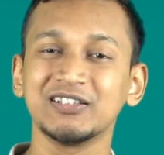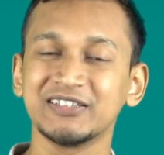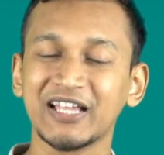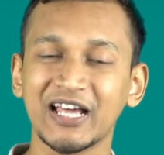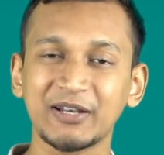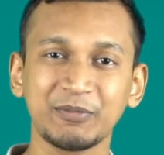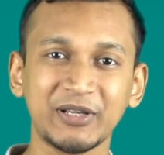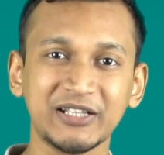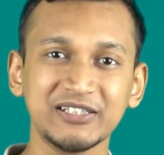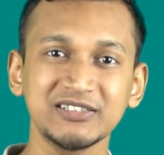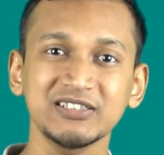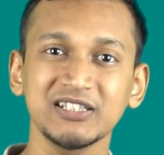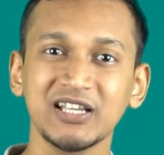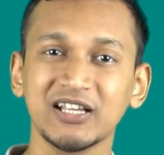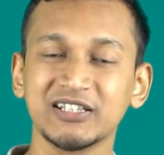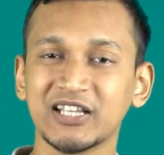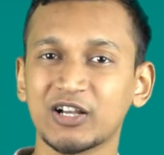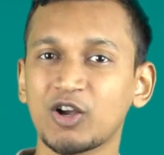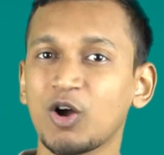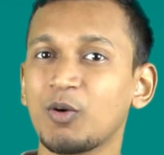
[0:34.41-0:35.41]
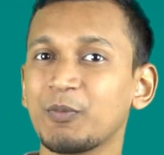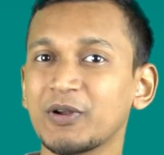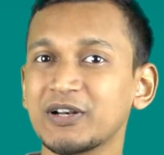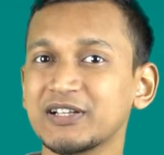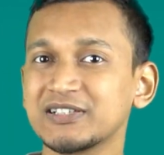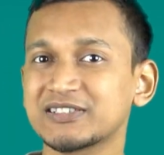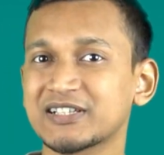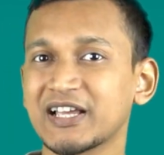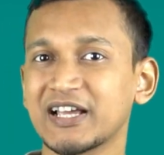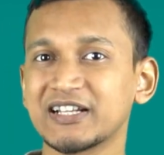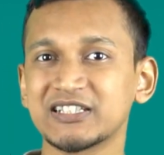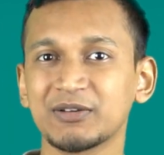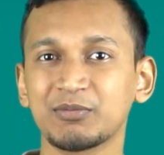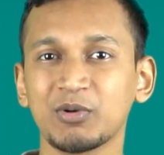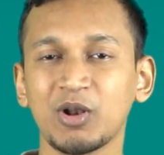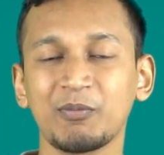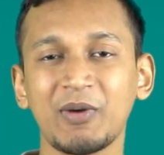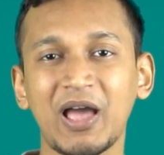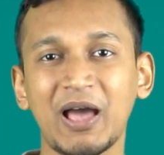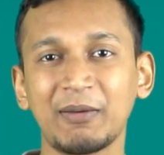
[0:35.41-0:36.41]
That means the companies can
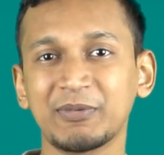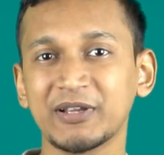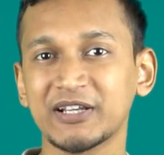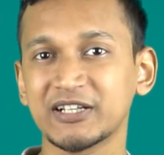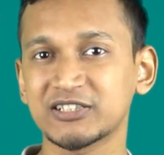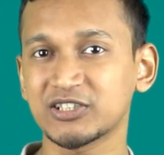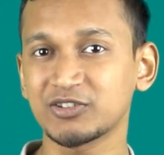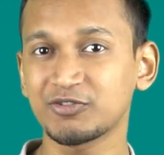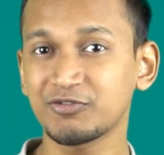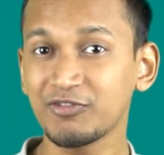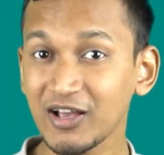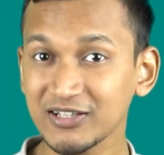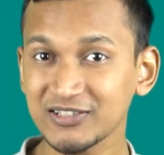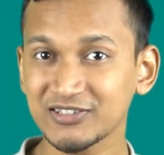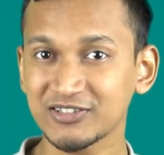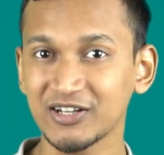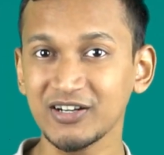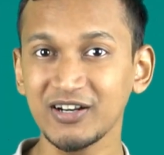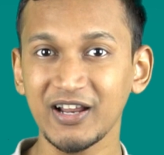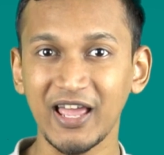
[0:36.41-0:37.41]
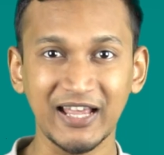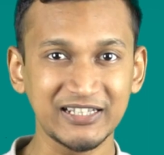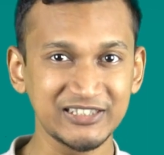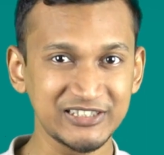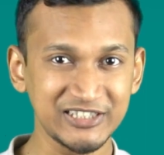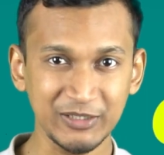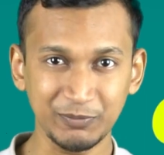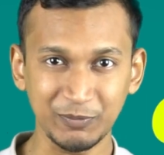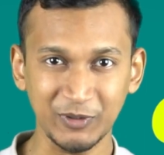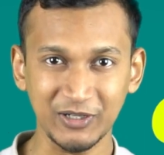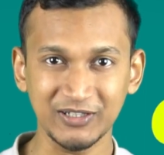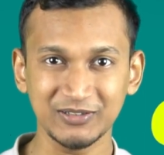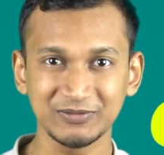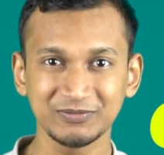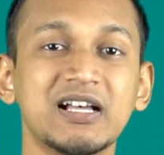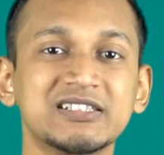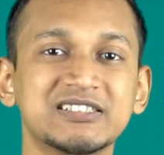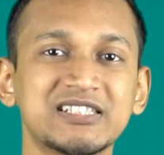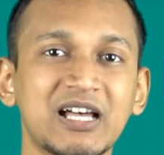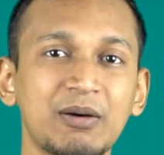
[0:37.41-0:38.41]
develop applications faster and cheaper.
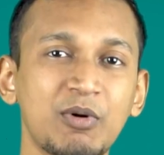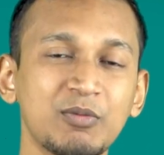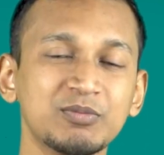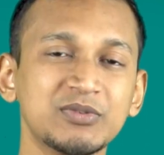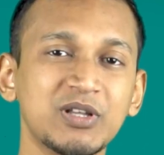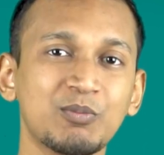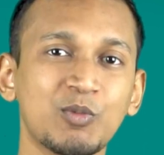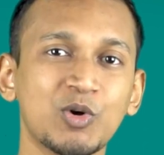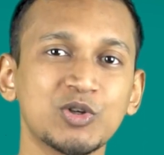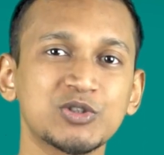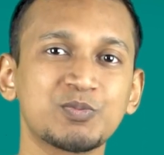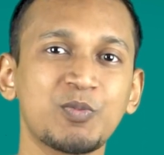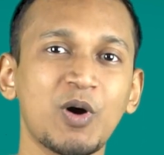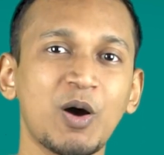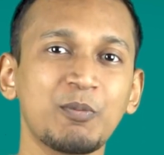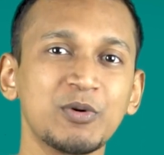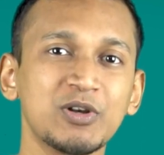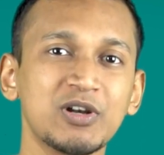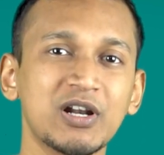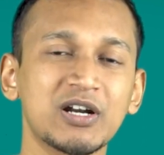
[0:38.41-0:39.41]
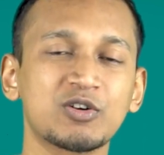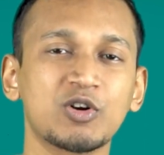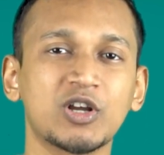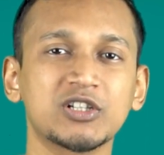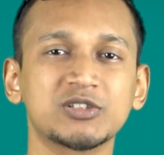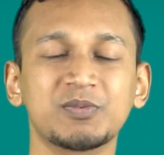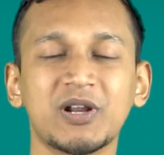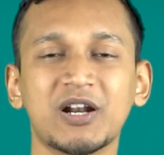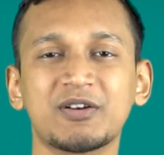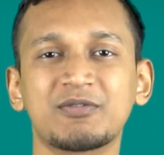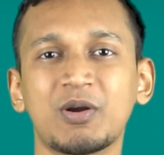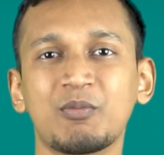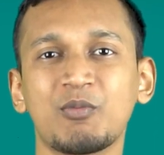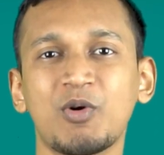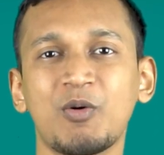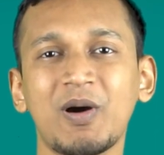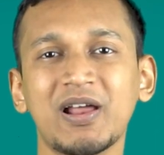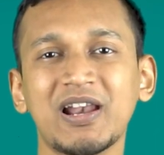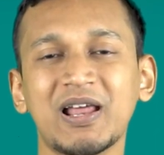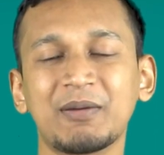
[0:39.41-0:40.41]
Some of the most popular cross-platform
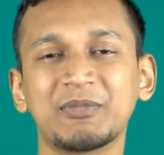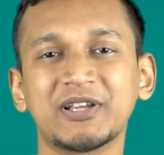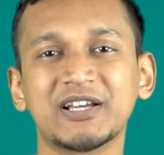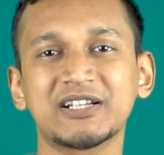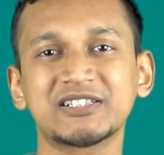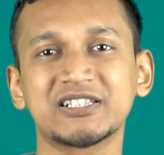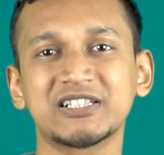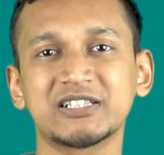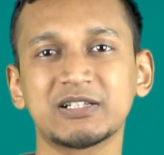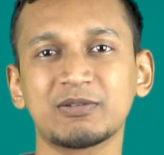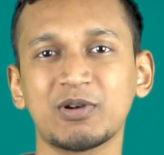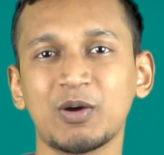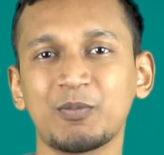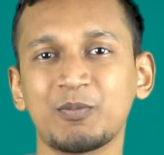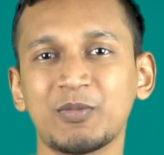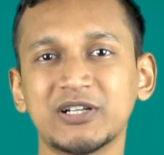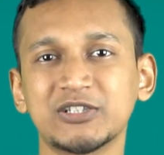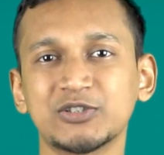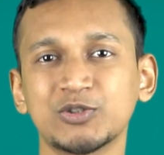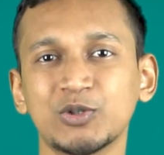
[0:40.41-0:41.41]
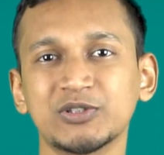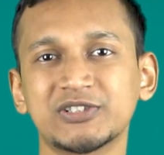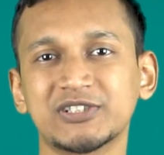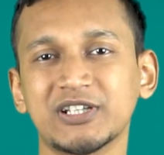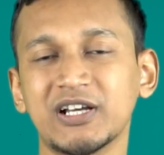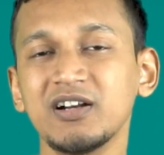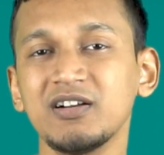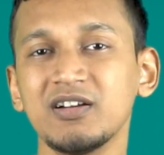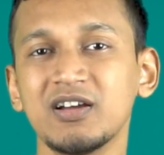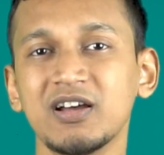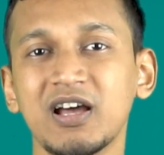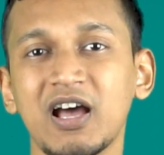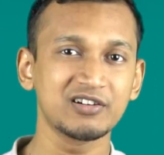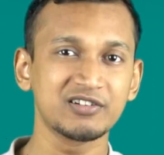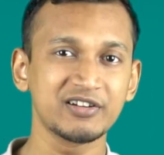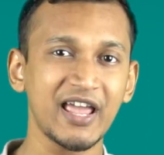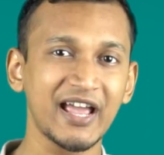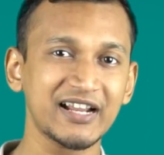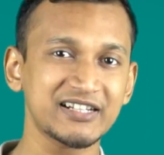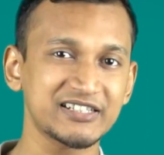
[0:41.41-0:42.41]
mobile application development tools are
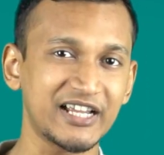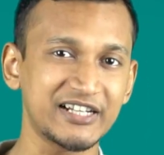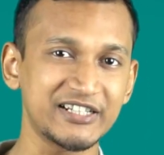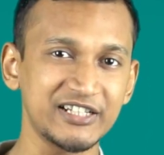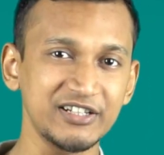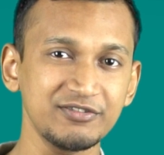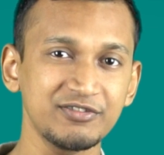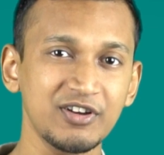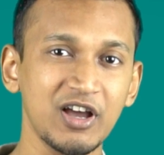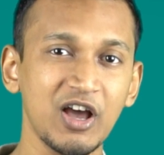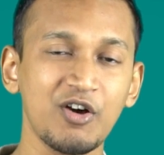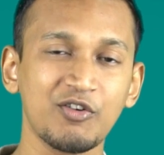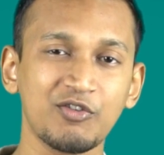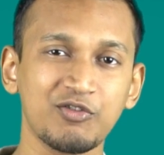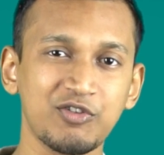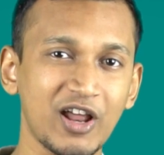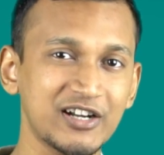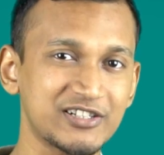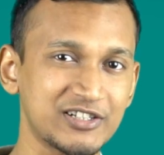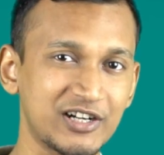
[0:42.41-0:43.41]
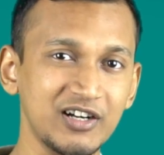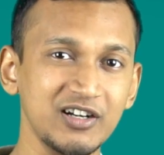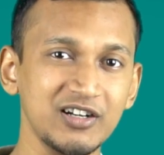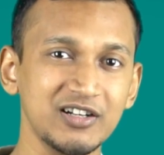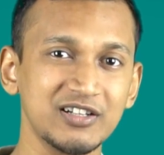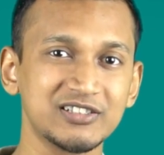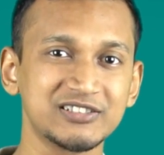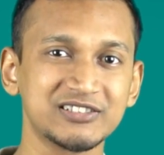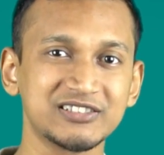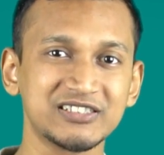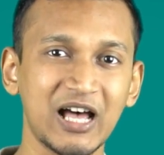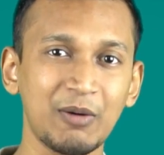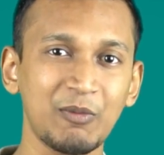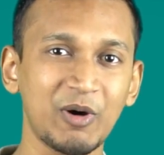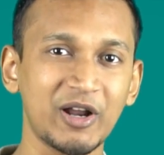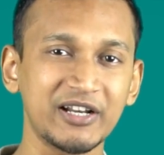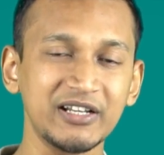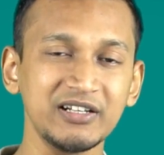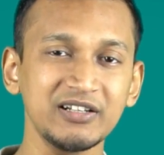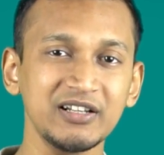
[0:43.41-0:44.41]
ReactNative, Flutter,
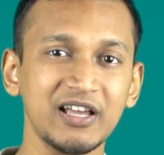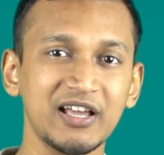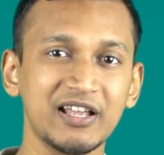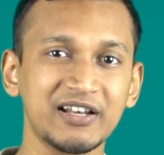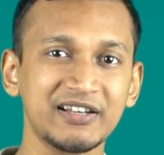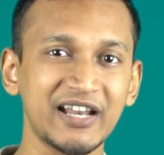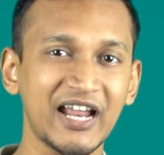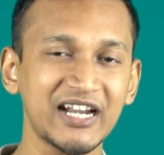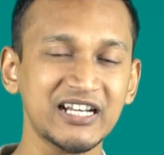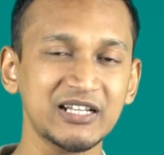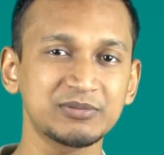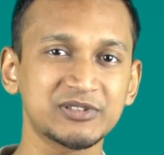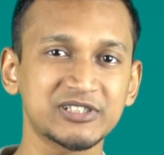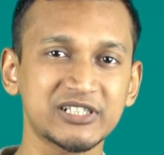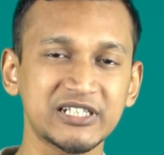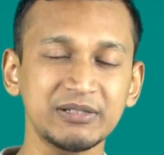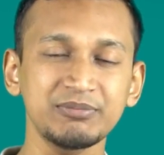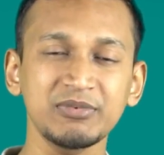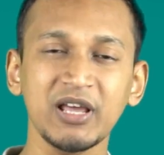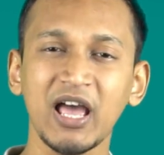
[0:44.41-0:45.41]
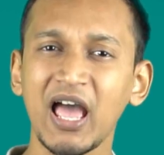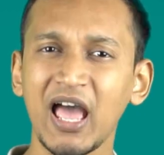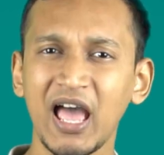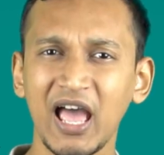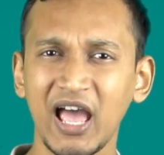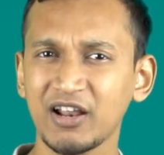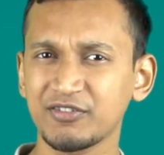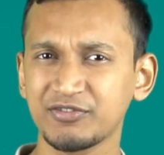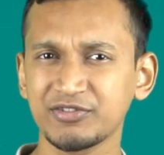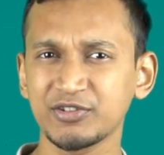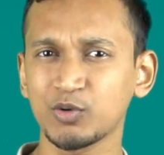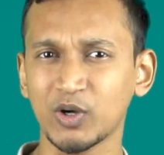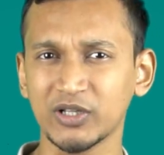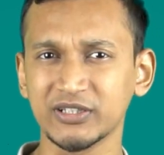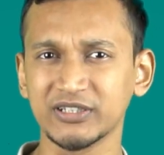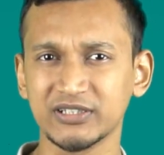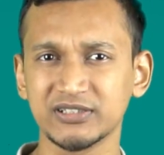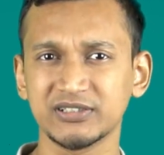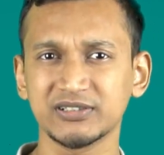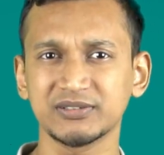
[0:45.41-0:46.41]
Xamarin, NativeScript, and few
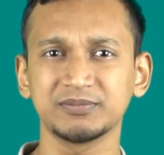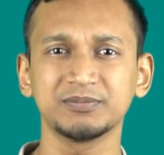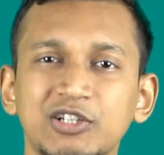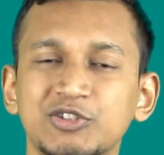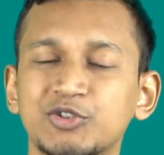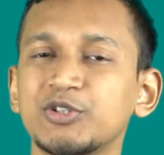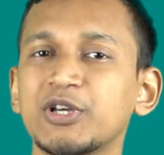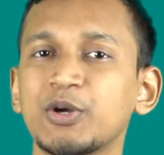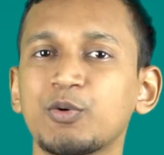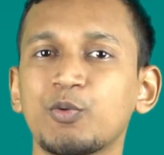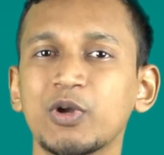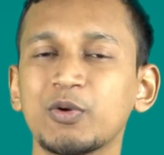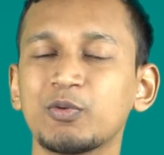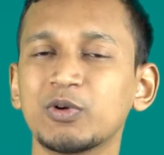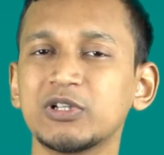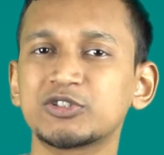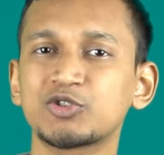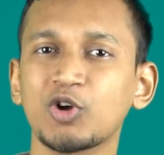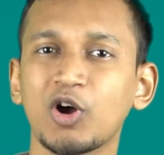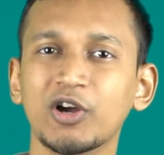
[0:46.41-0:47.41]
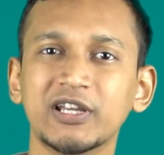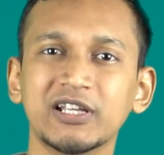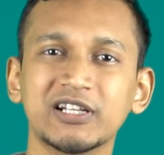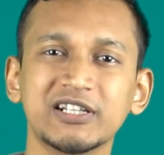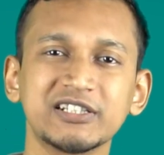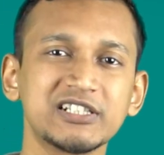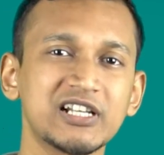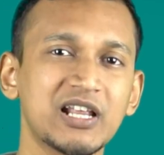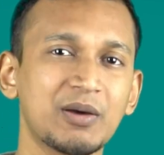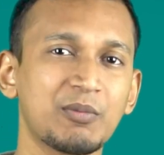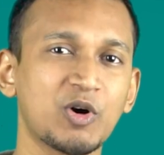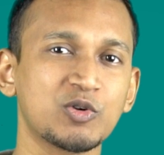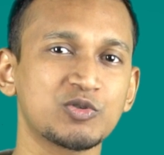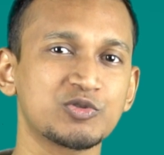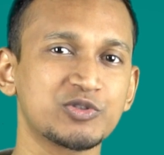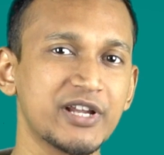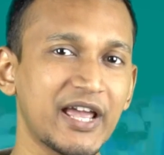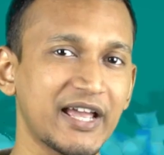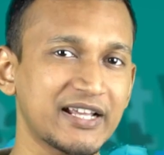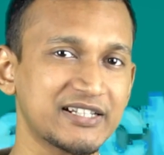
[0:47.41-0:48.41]
others. Today we will talk a little
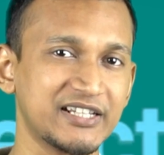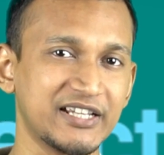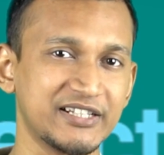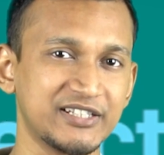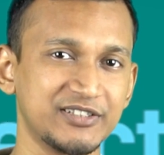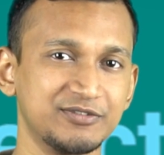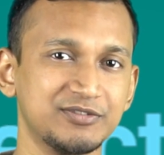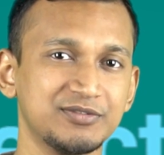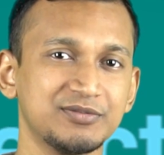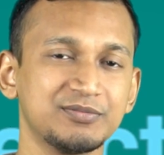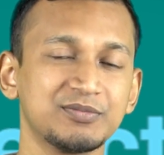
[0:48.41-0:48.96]
about ReactNative.